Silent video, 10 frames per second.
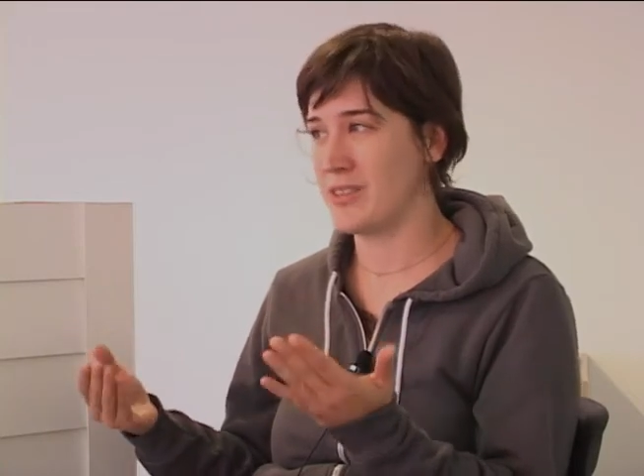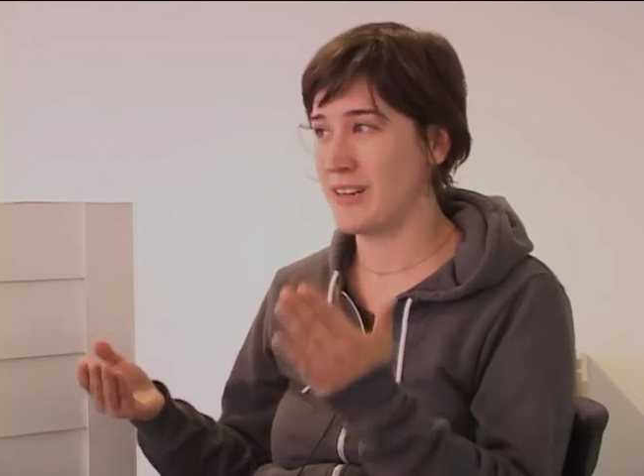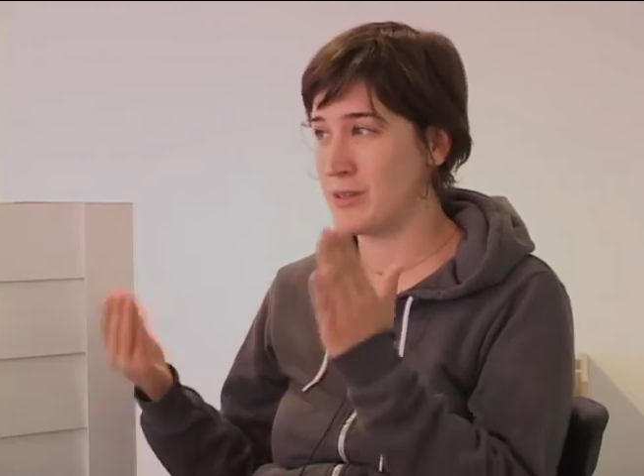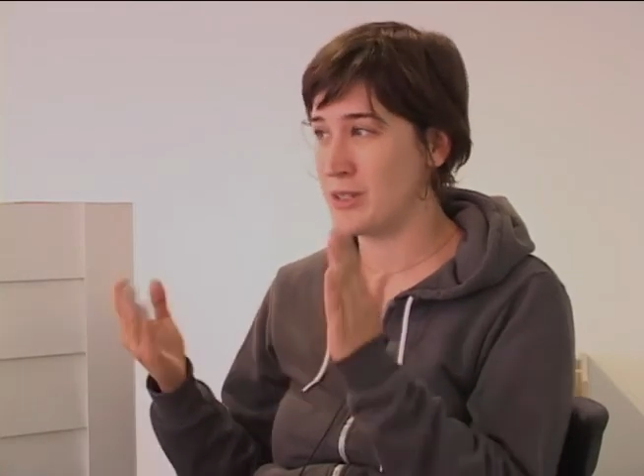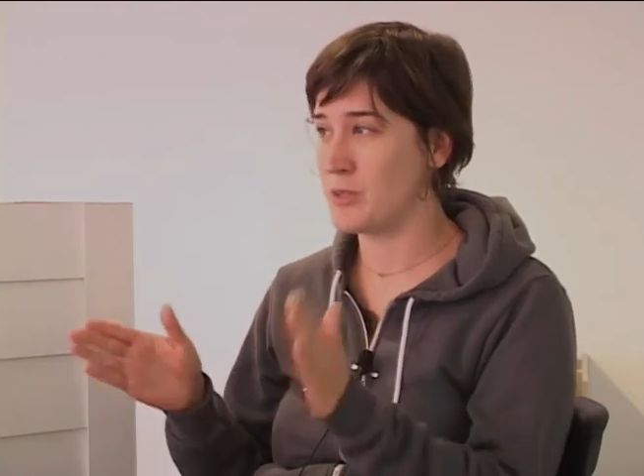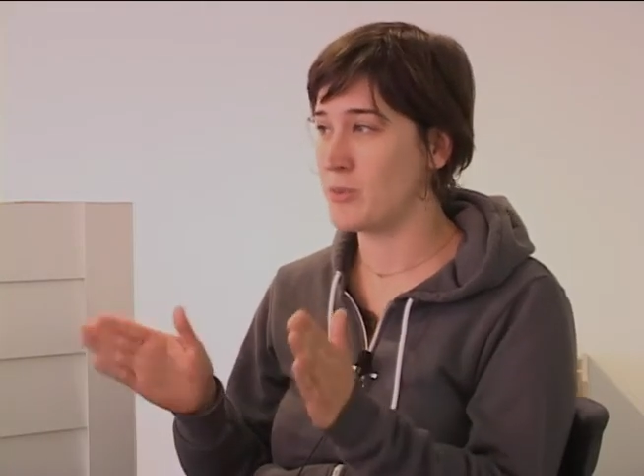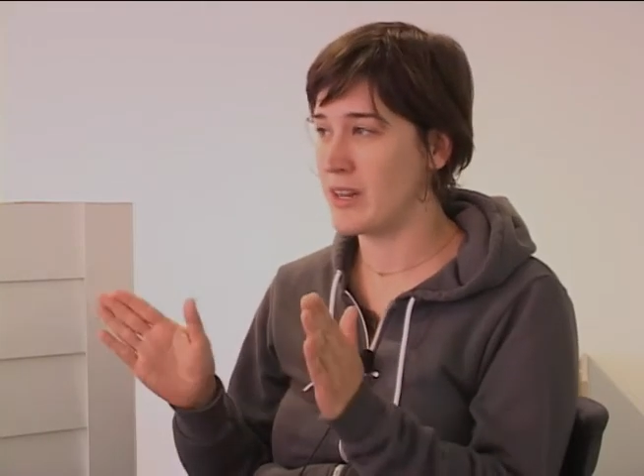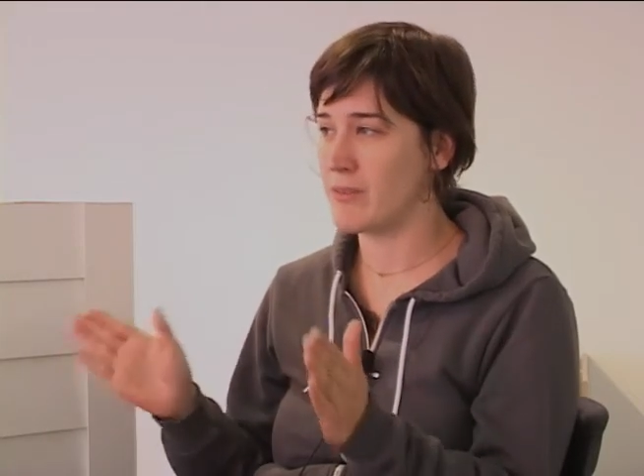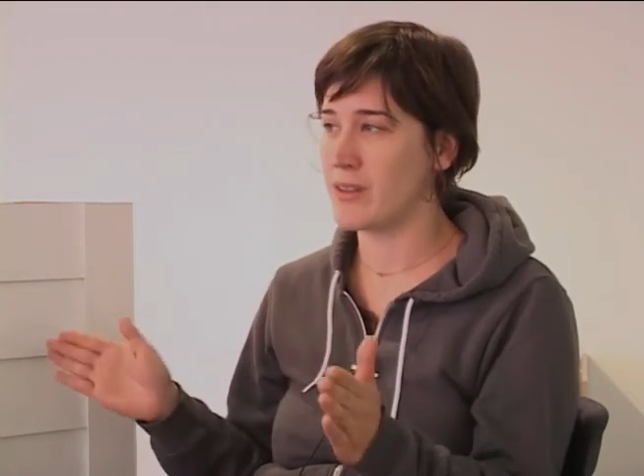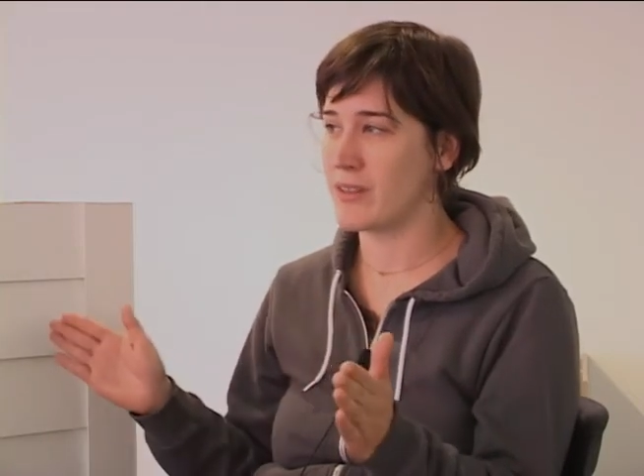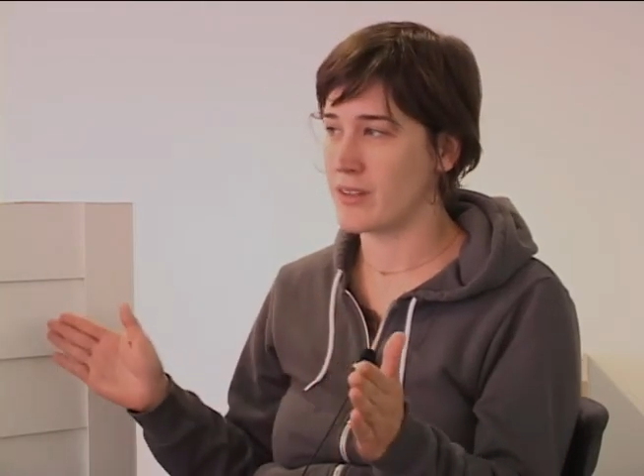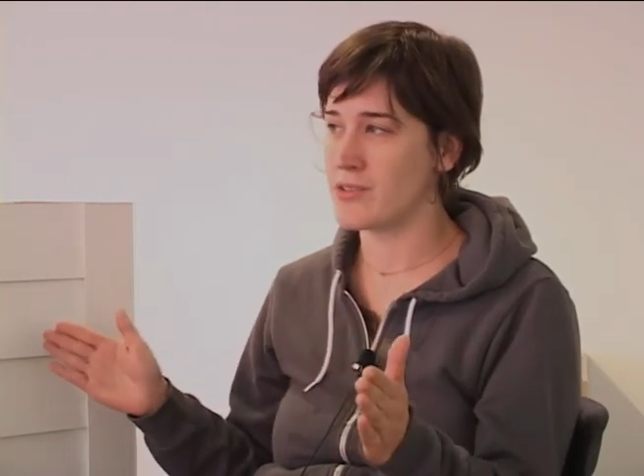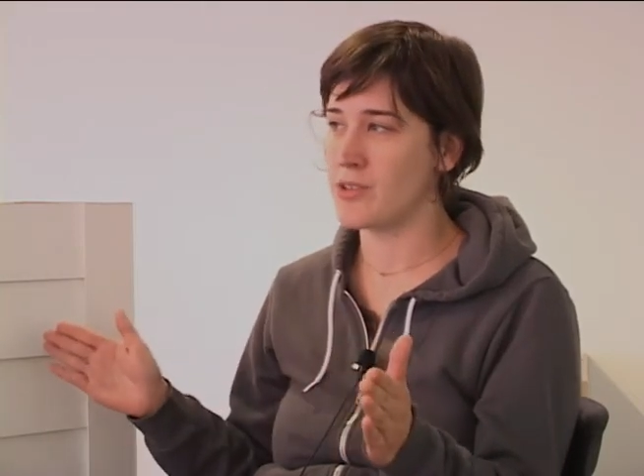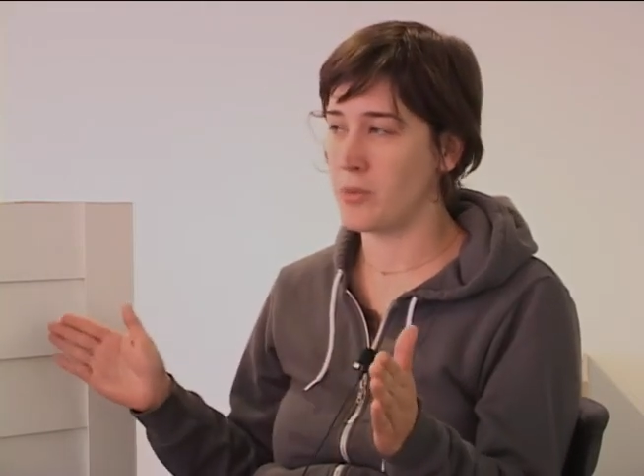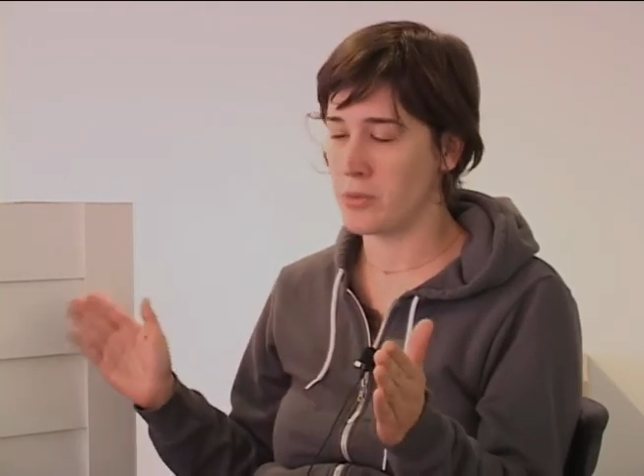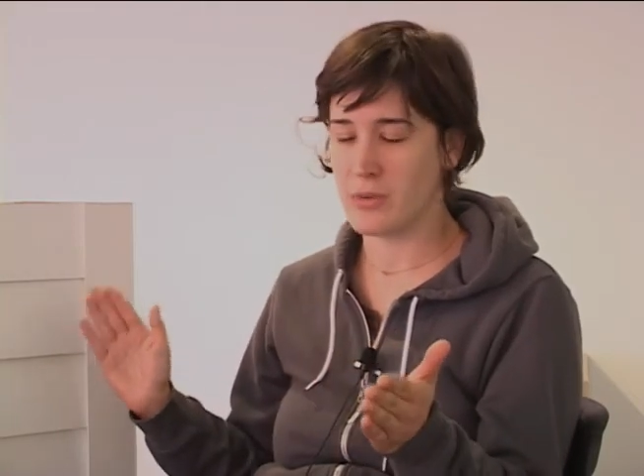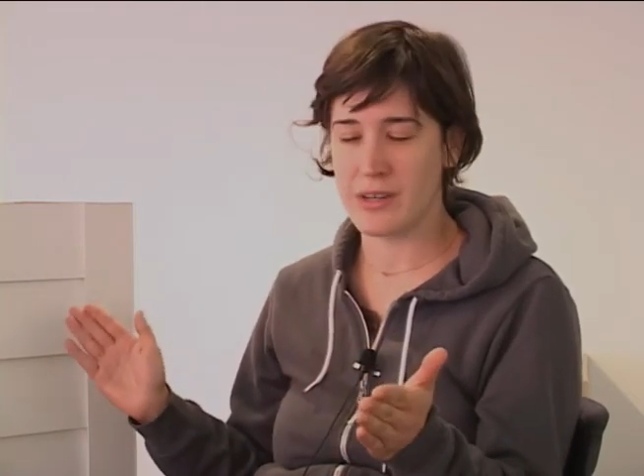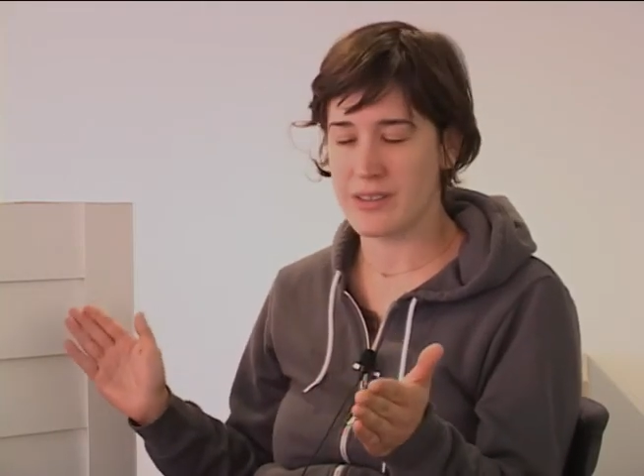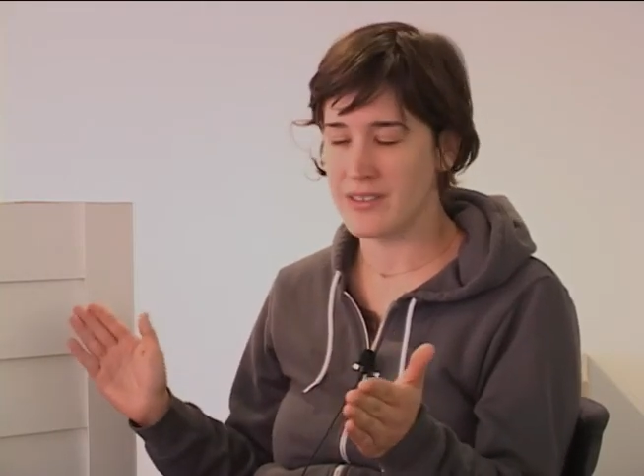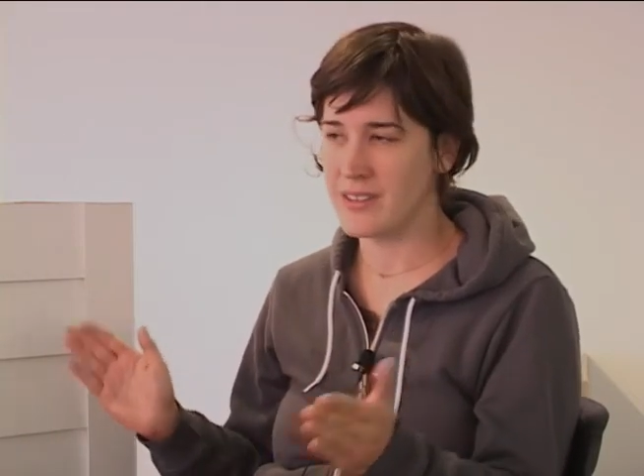neighborhood when everything is so
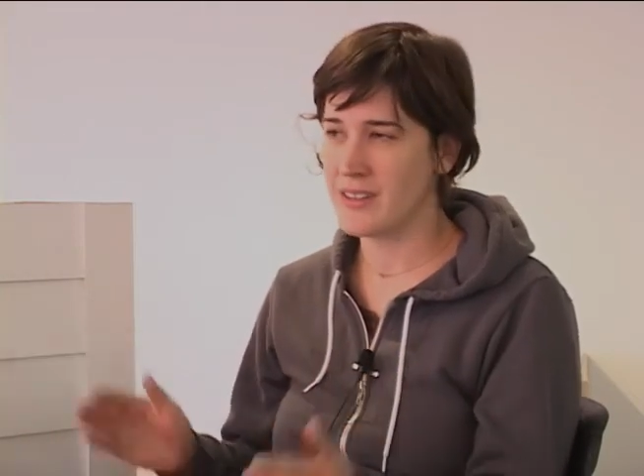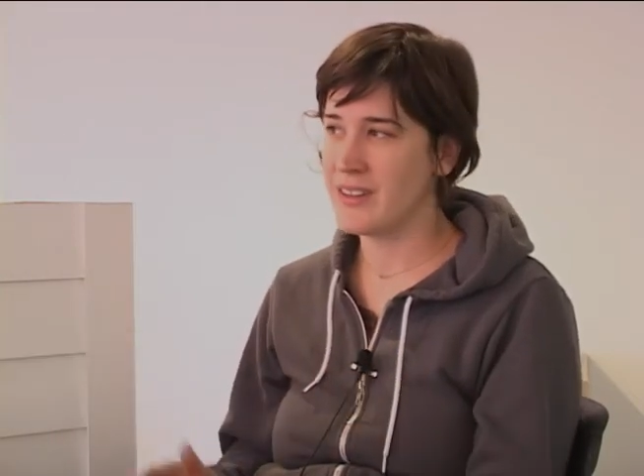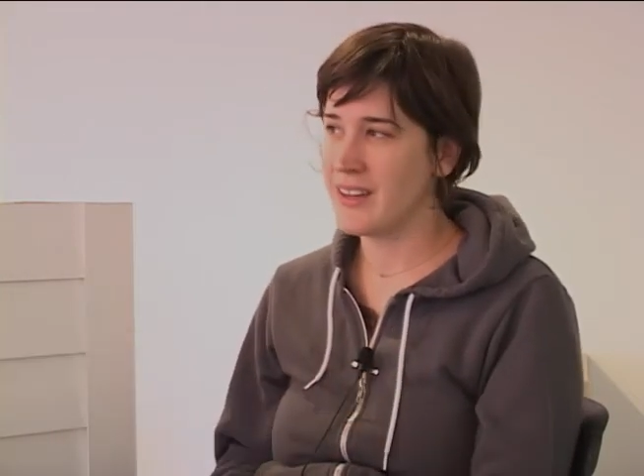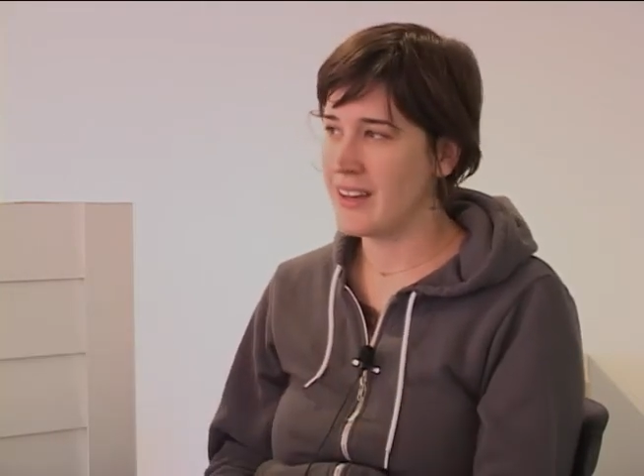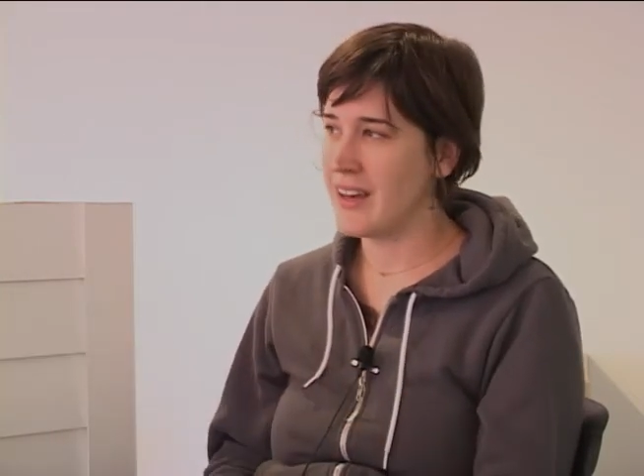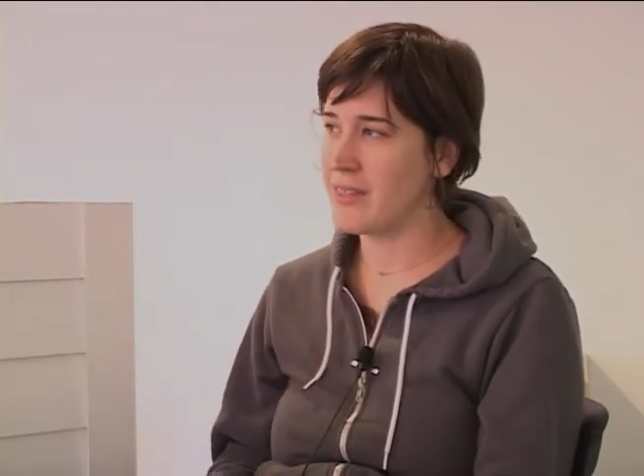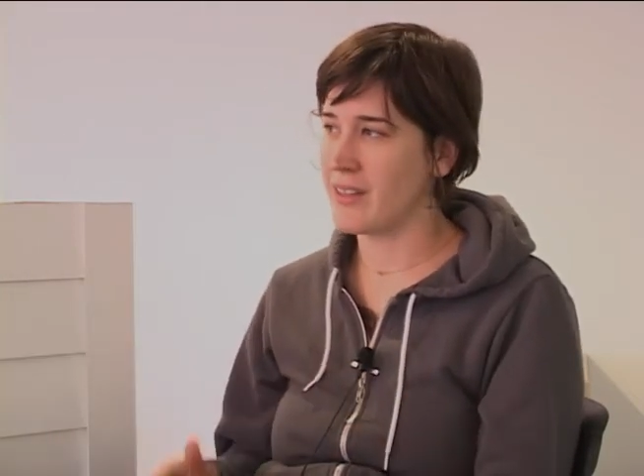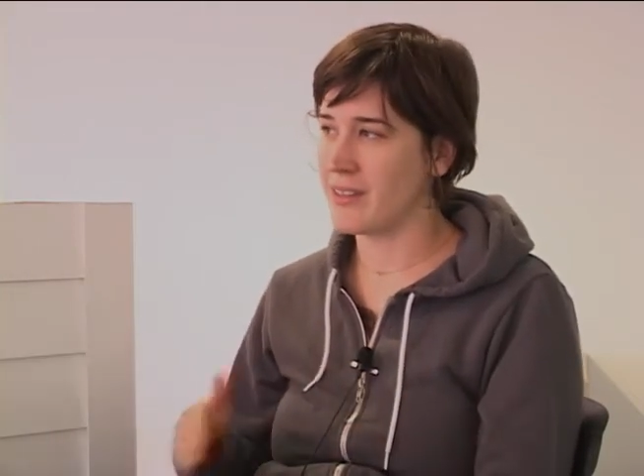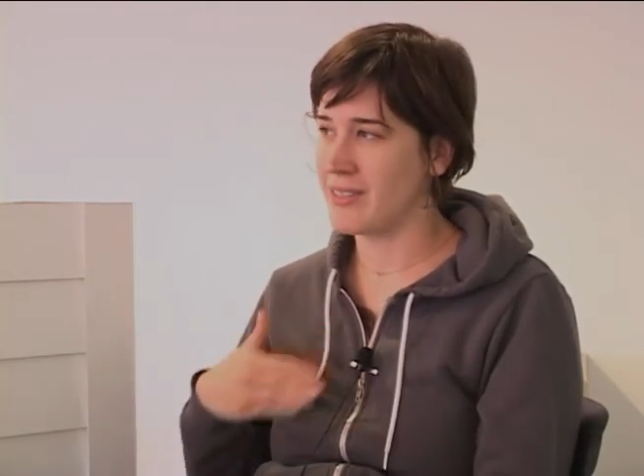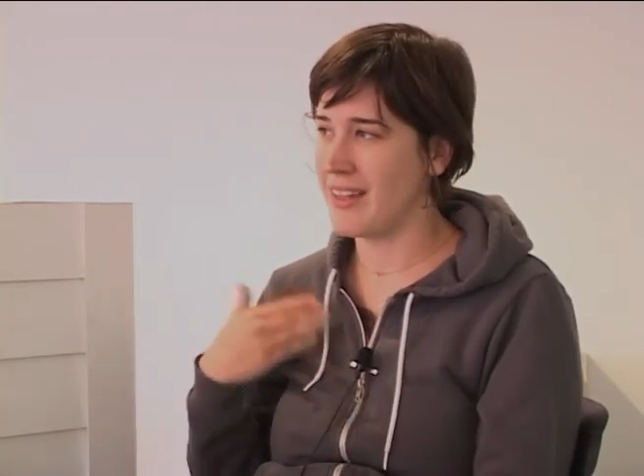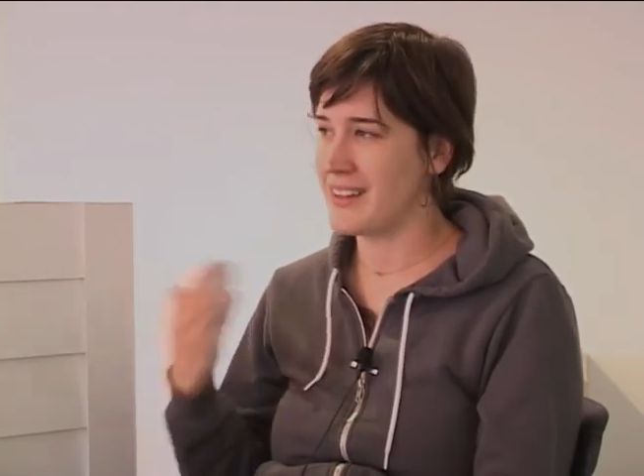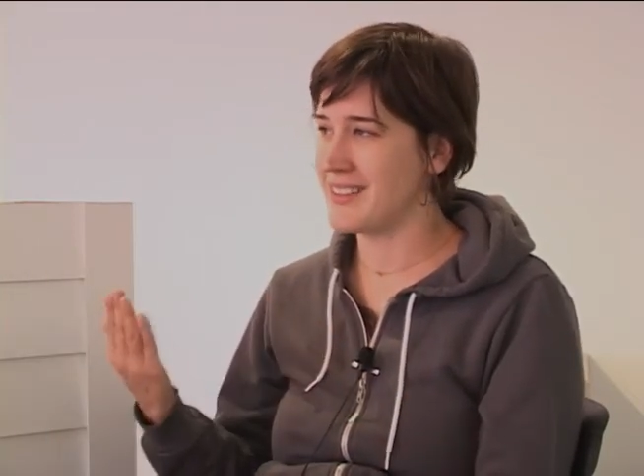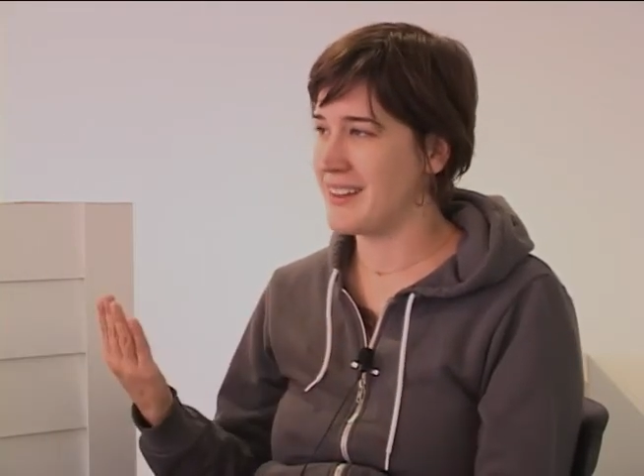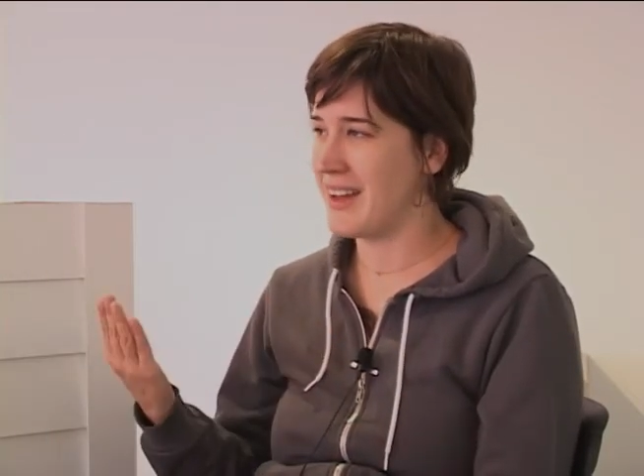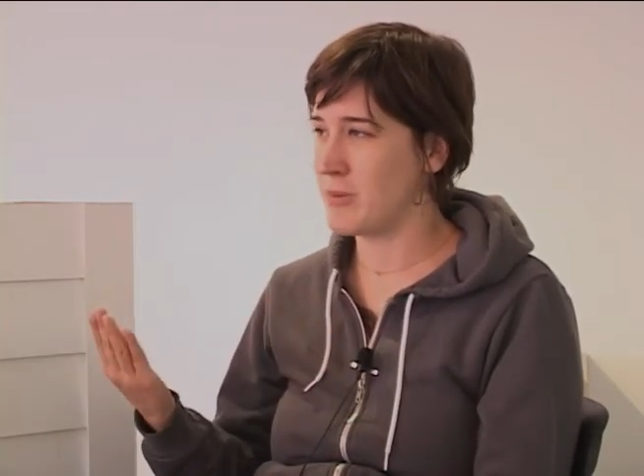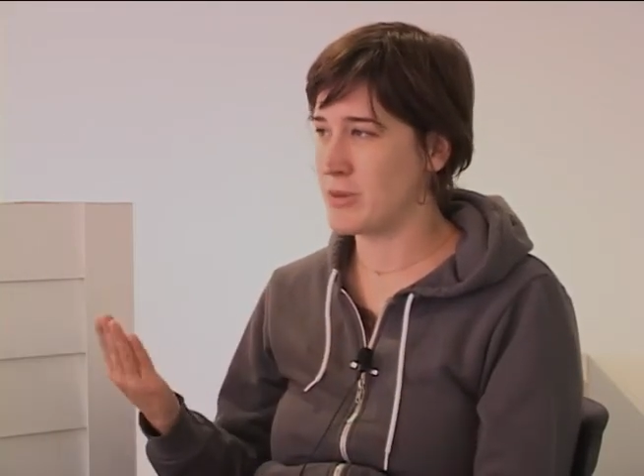gridded. I think that I